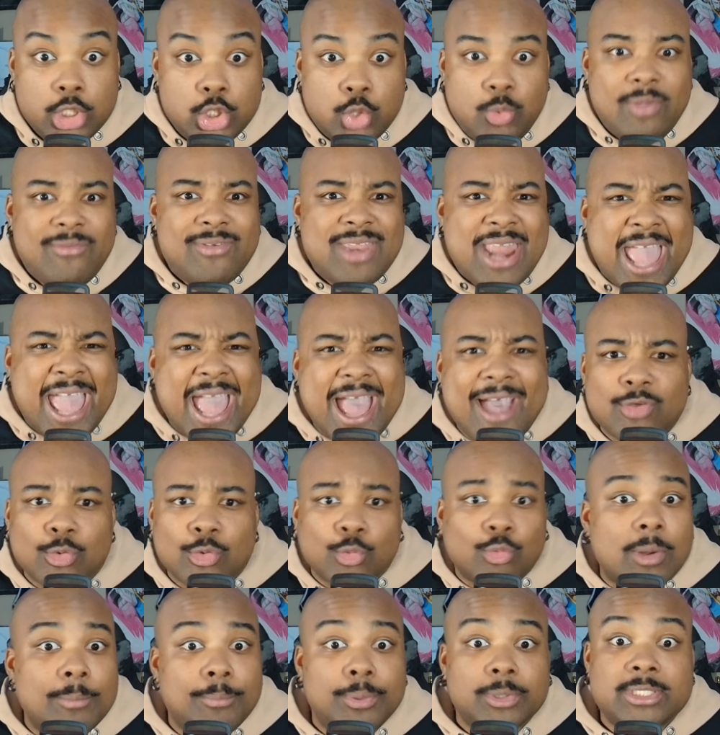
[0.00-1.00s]
do we even have a
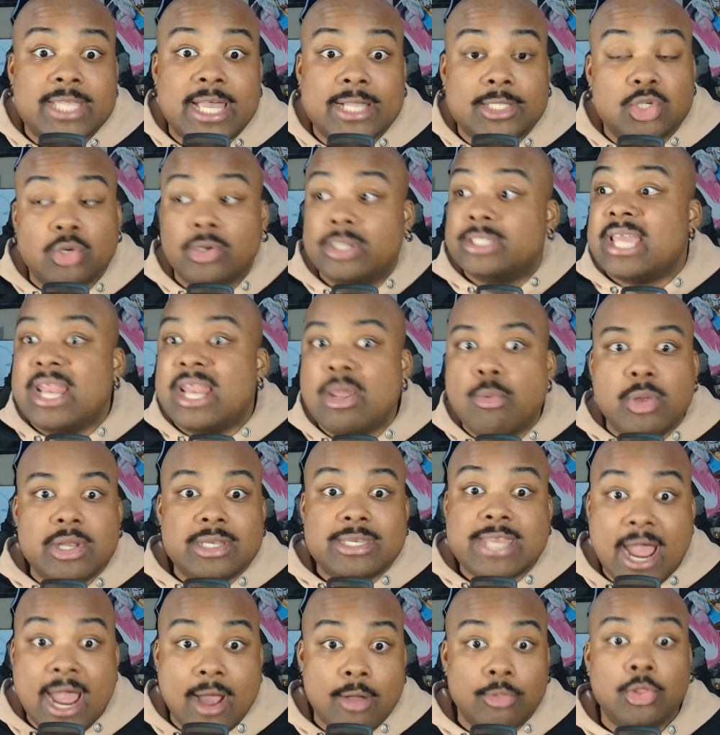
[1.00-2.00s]
rim protector? Is anyone
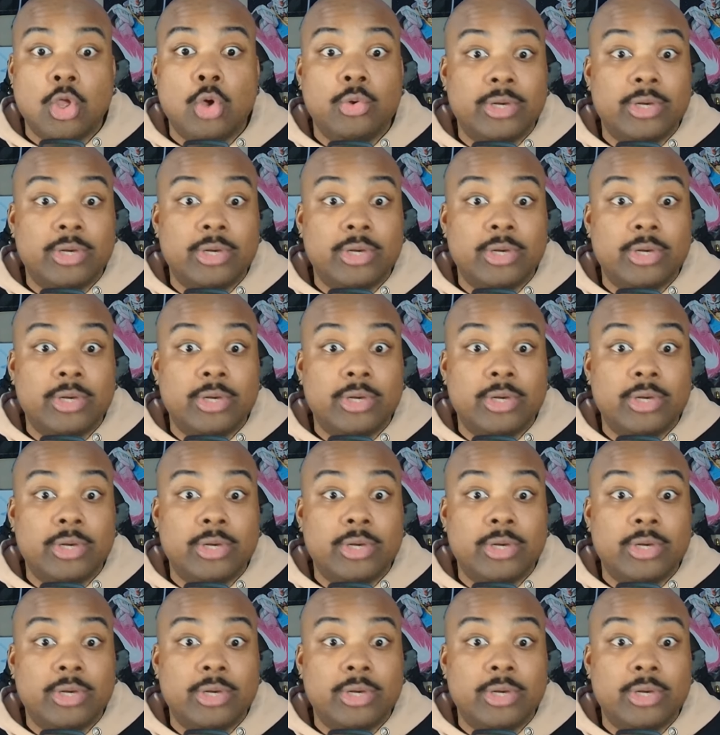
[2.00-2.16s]
down low